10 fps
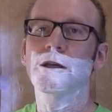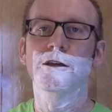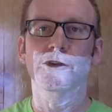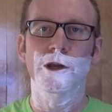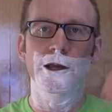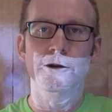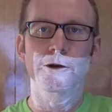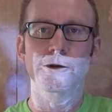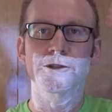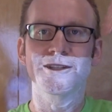if your hair
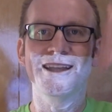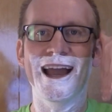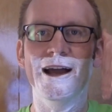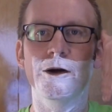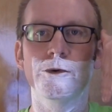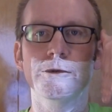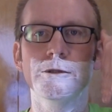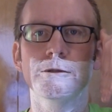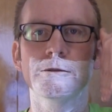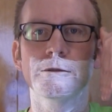grows down
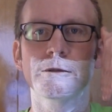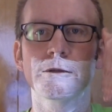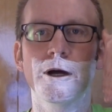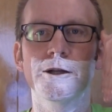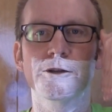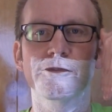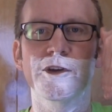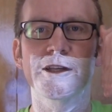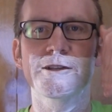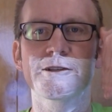on your
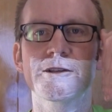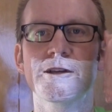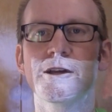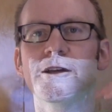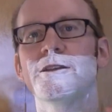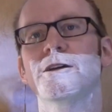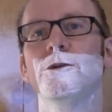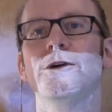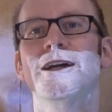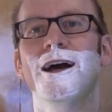face, then
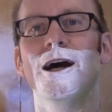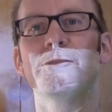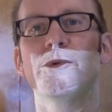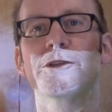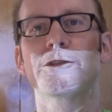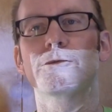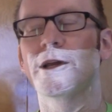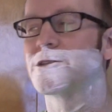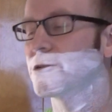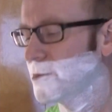going up with the
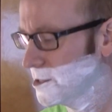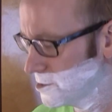razor means